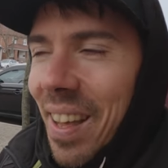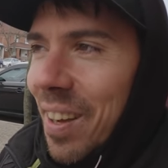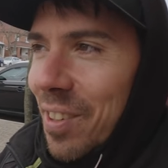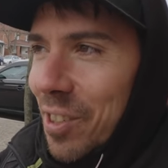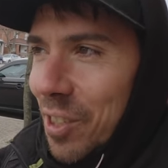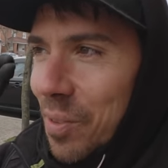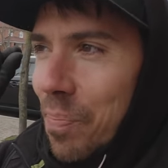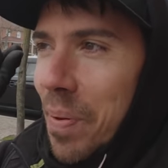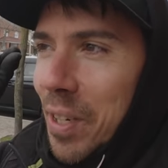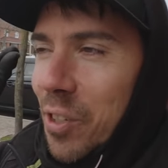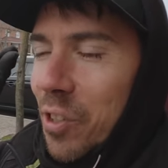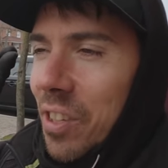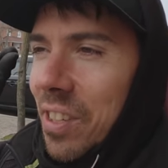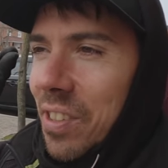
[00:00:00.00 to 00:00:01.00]
I just
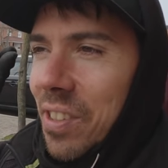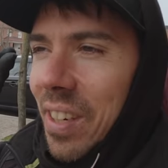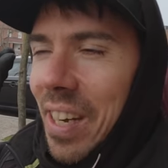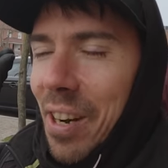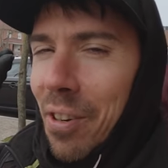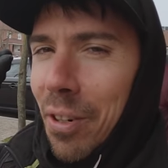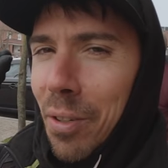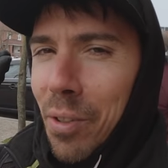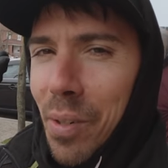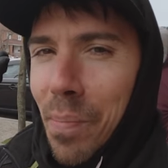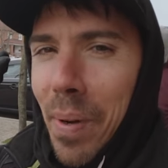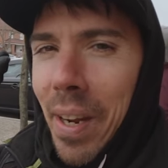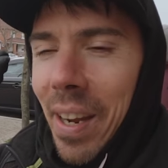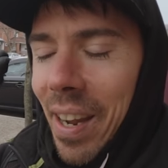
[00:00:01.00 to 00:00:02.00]
picture these scenarios
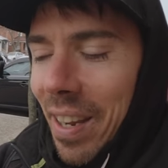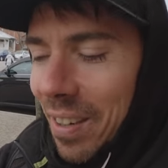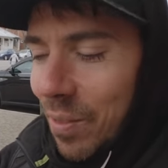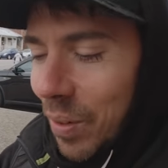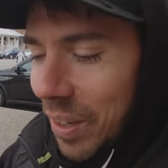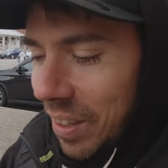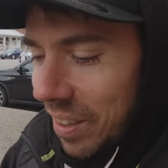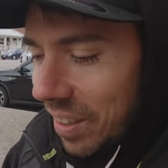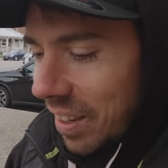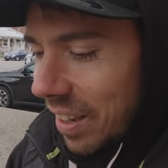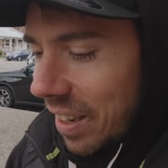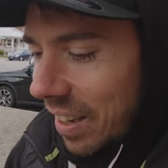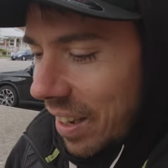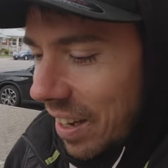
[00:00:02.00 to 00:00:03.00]
in my head where
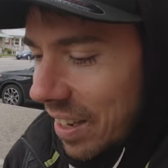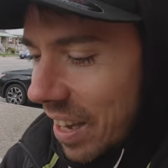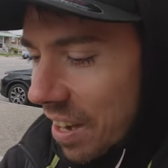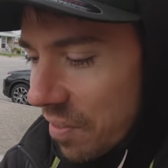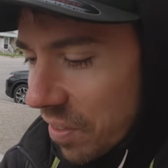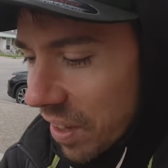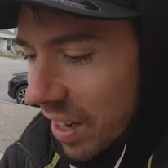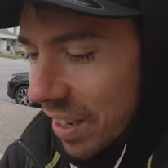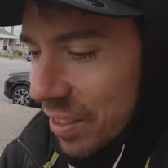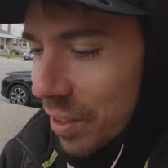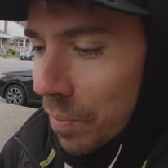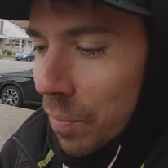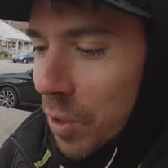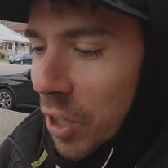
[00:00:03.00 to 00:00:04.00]
like I gave the guy
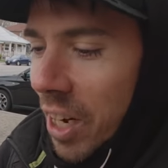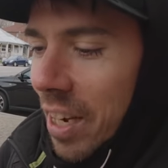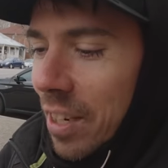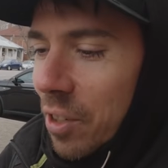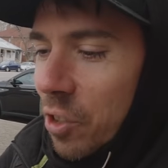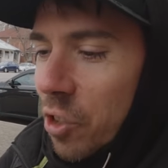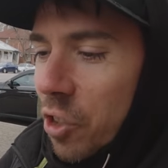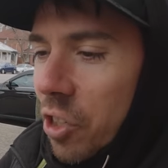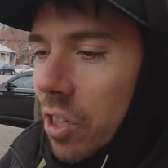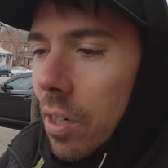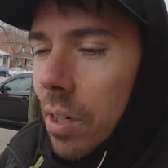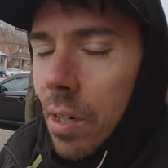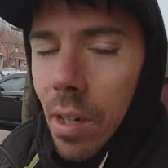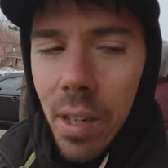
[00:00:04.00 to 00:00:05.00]
some change
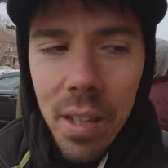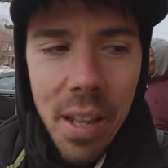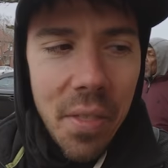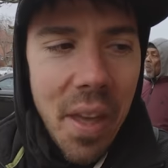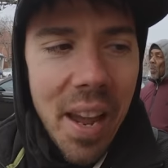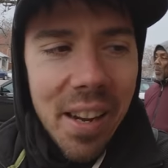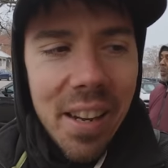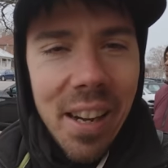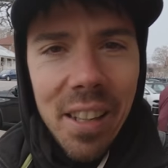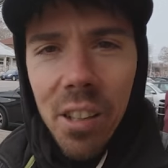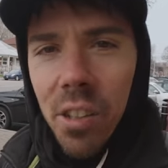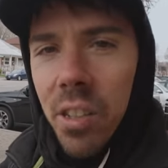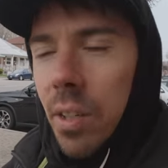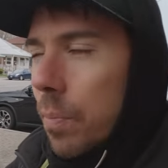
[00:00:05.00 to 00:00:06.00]
and then that guy
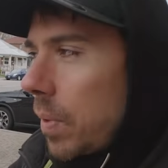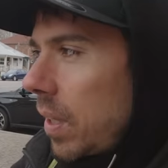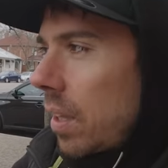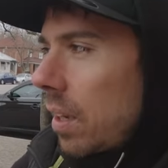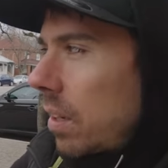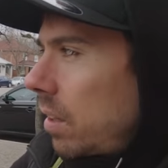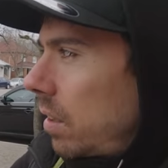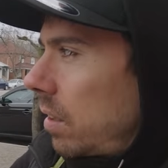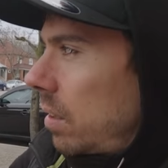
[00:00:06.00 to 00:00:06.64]
looks at me like,